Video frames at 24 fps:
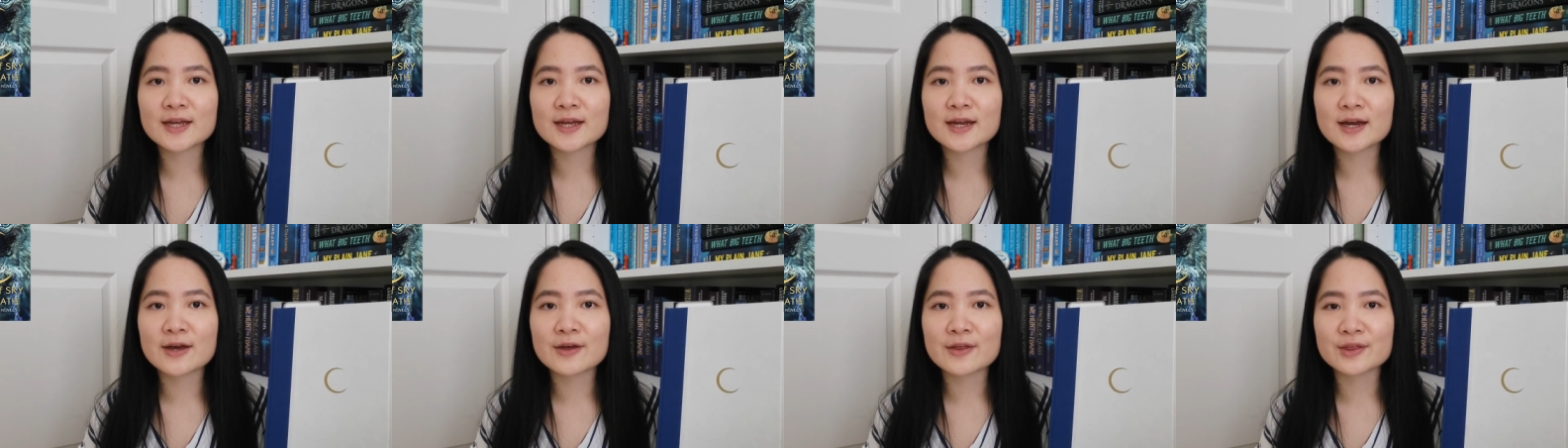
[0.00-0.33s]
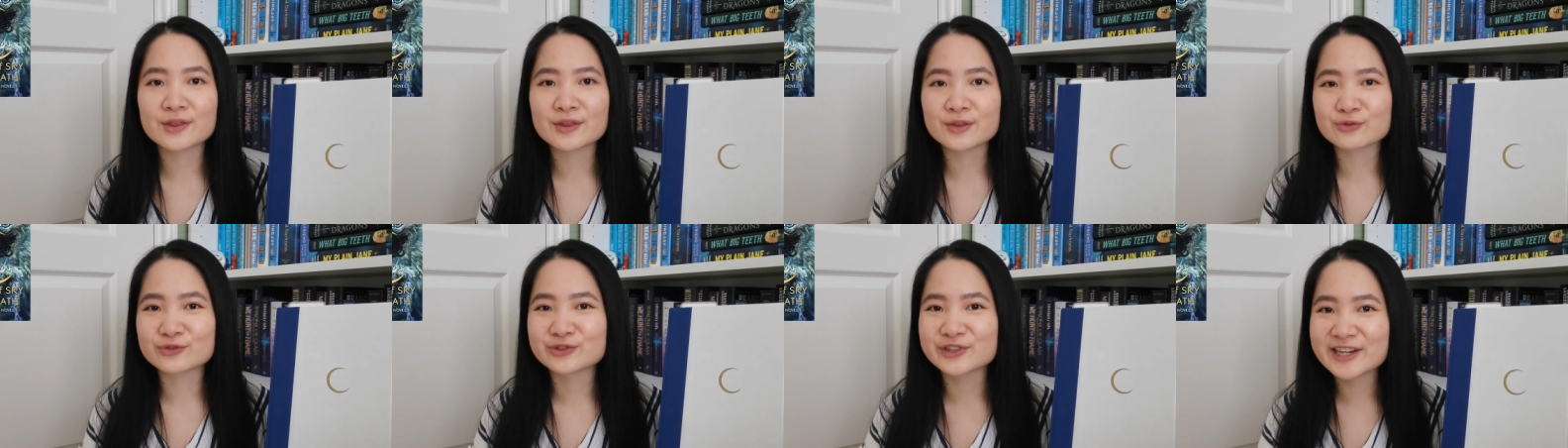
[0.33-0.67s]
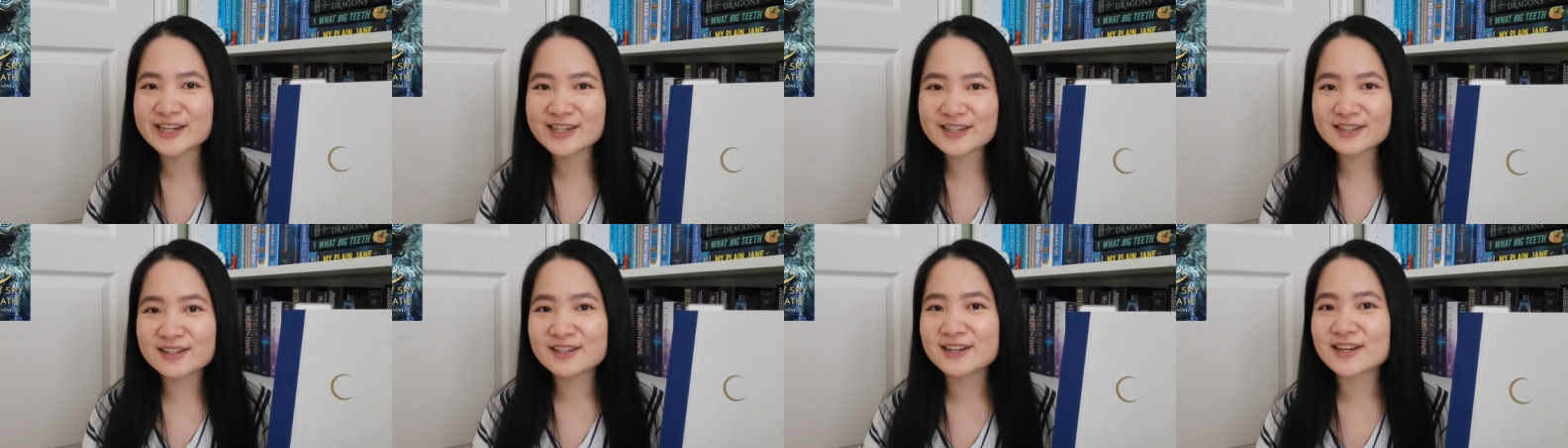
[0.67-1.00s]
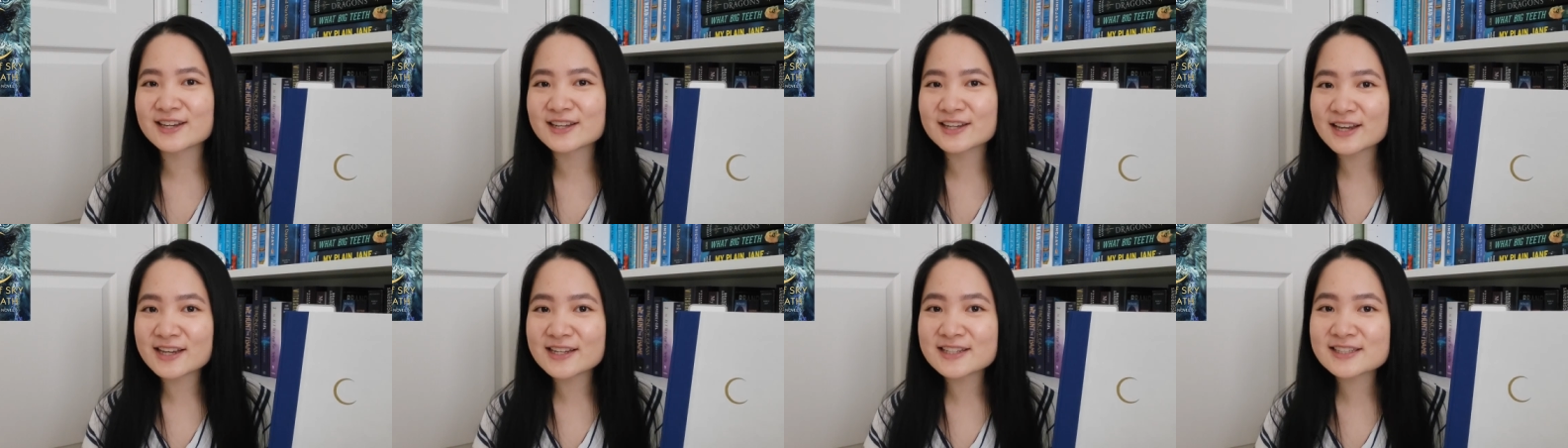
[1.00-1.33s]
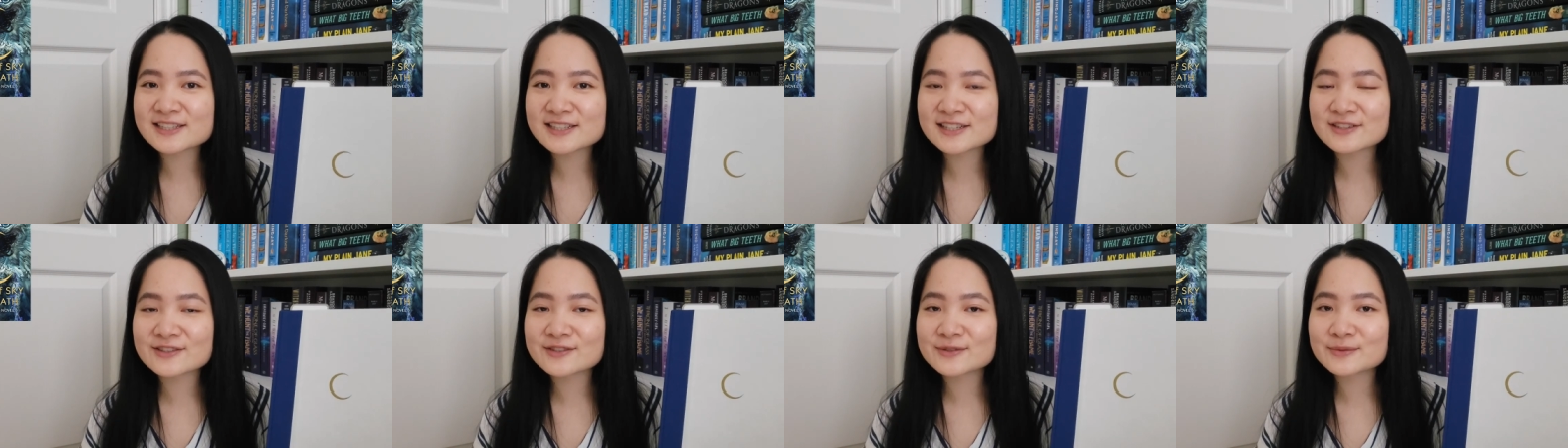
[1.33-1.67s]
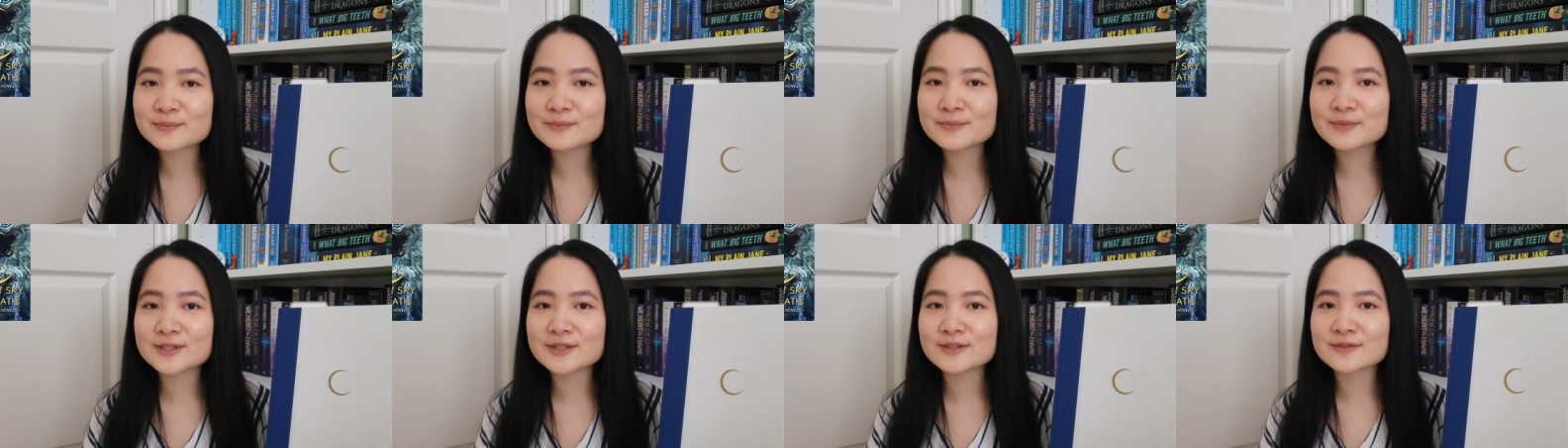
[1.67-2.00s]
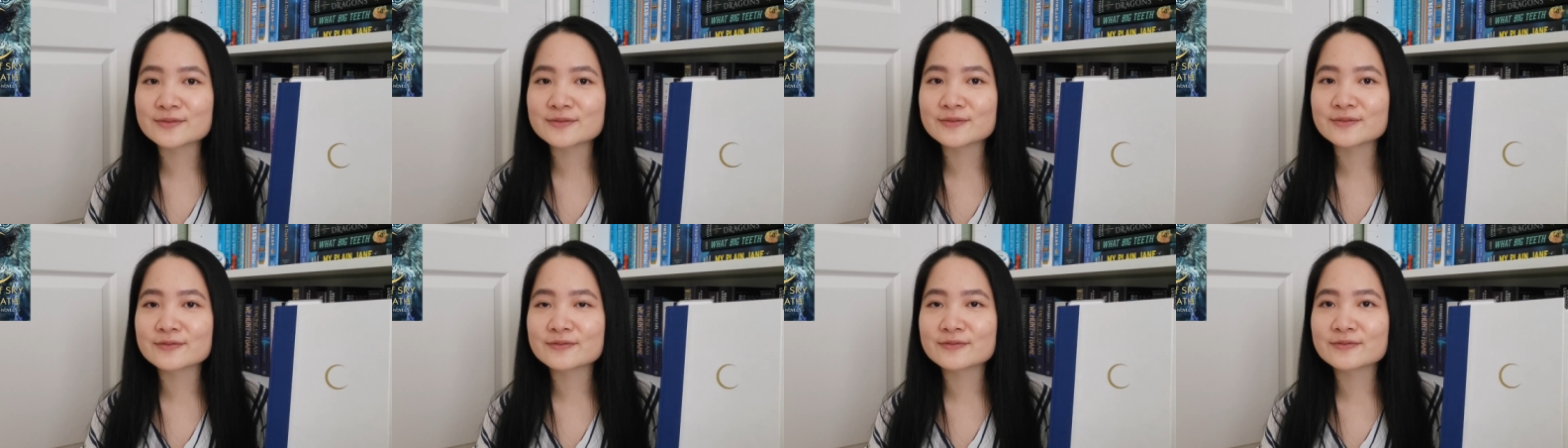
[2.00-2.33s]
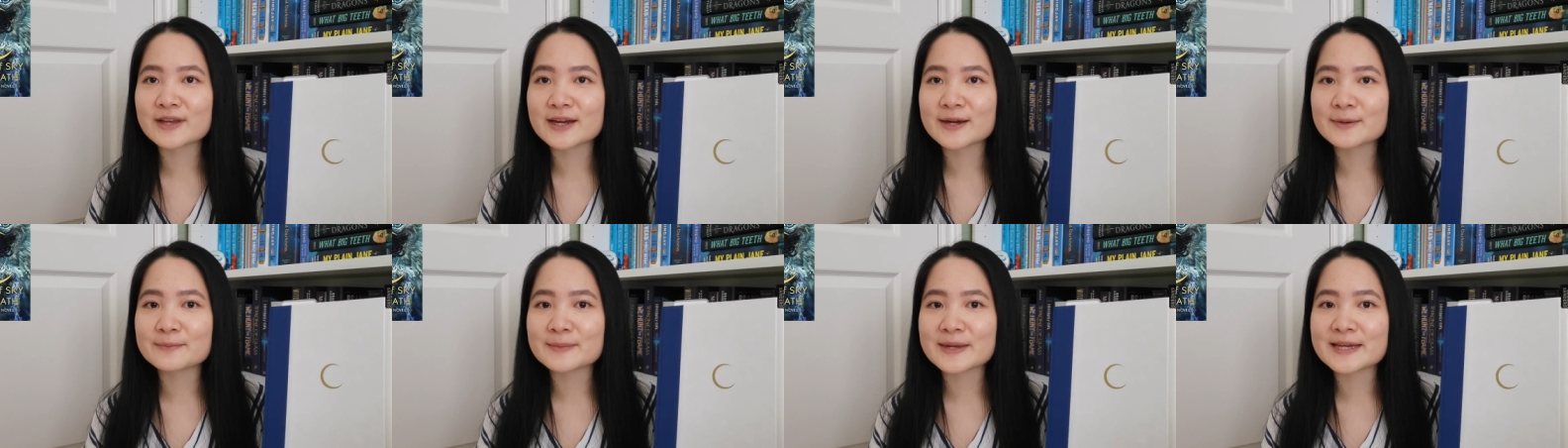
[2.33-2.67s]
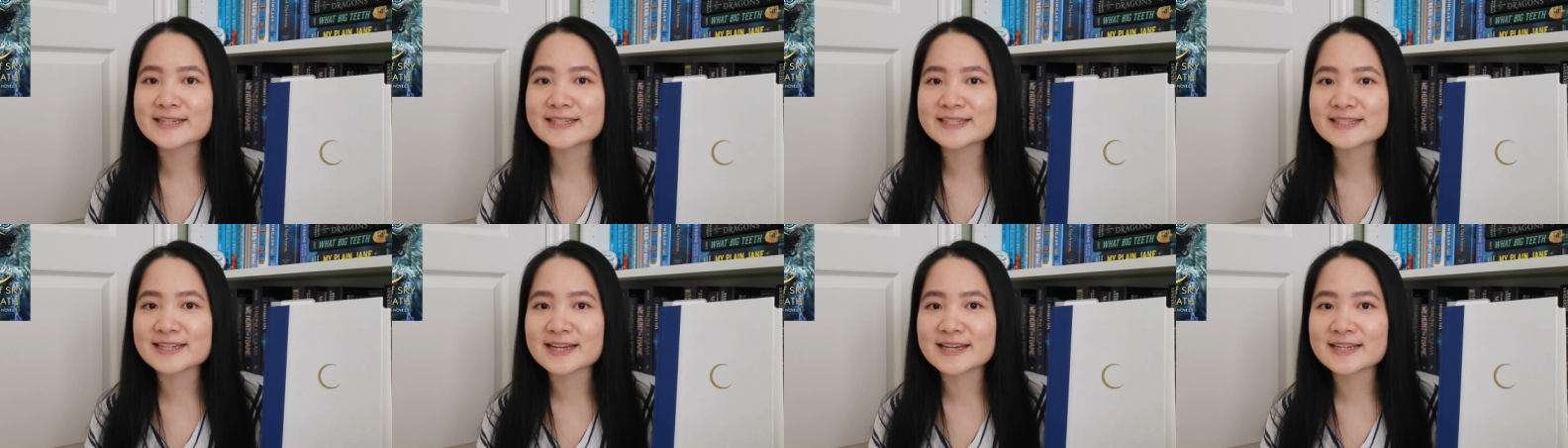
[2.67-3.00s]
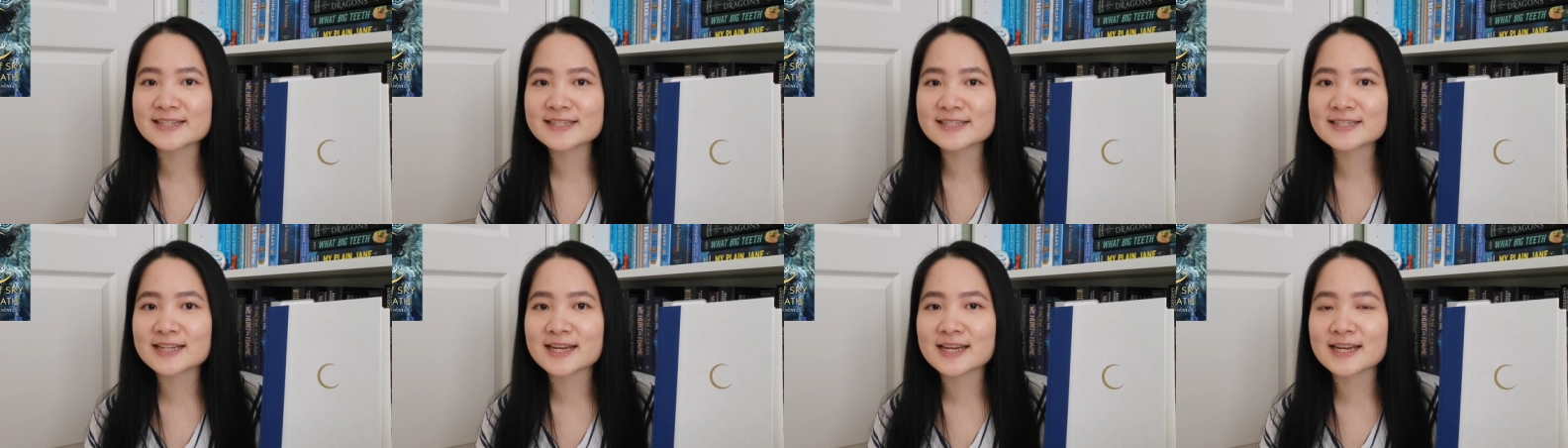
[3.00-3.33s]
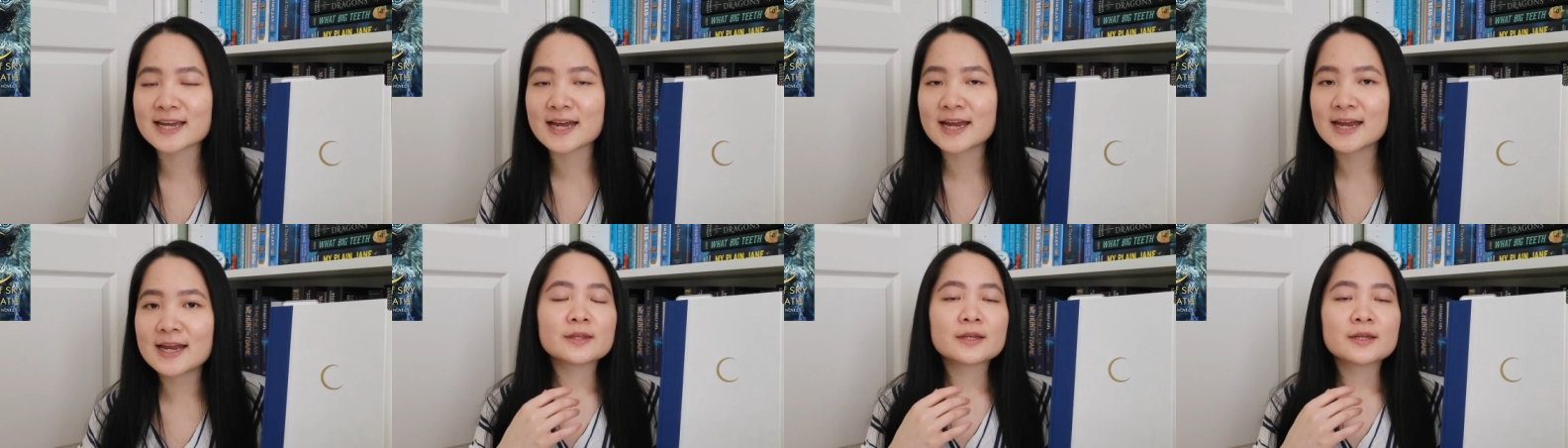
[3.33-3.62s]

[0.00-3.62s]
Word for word: a threat against them if that makes sense like